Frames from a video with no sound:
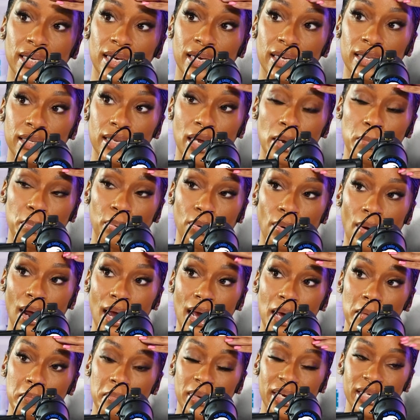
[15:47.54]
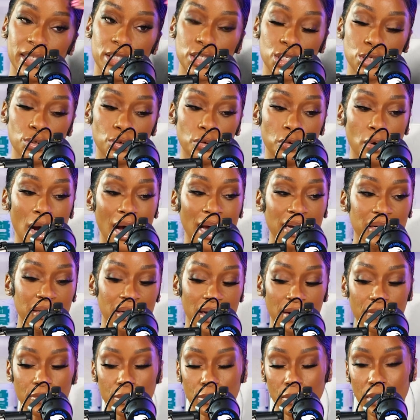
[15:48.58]
thing that pride me too. I
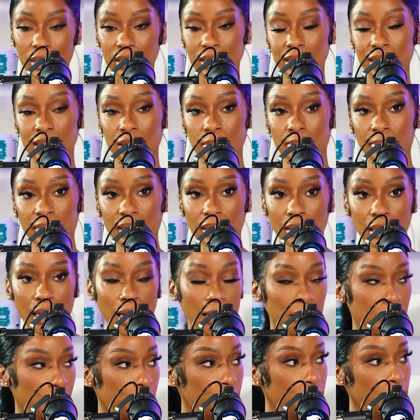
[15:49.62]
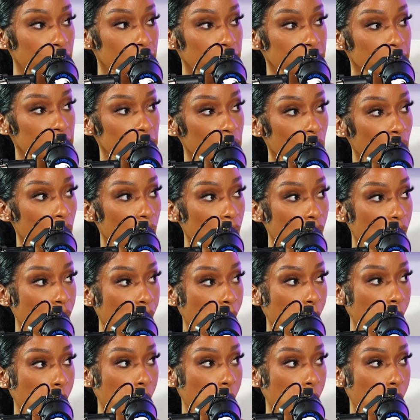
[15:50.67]
never wanted to be locker room talk.